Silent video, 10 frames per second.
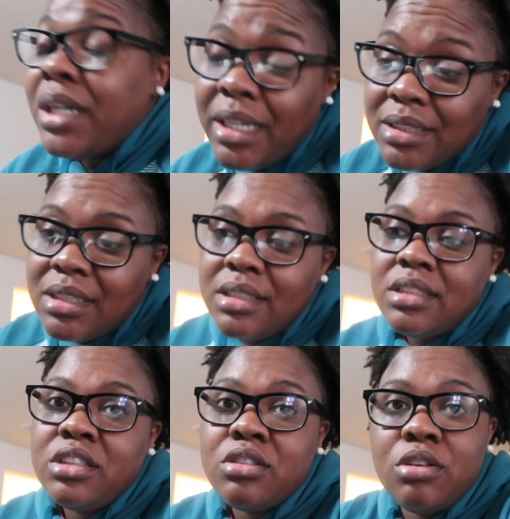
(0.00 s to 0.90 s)
but
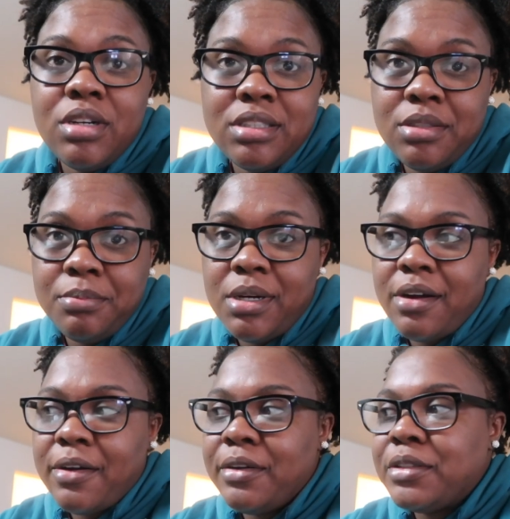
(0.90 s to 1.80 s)
she's going
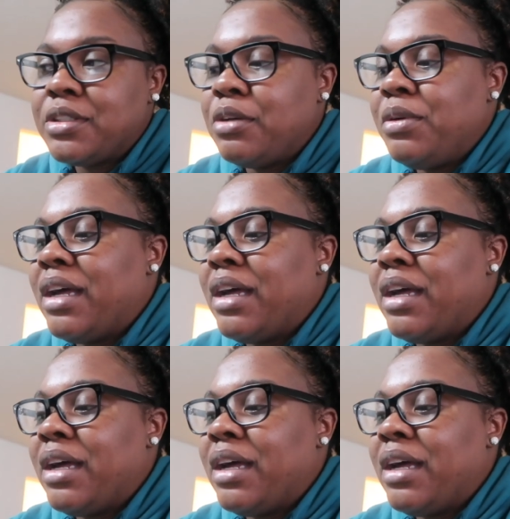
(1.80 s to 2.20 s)
tomorrow so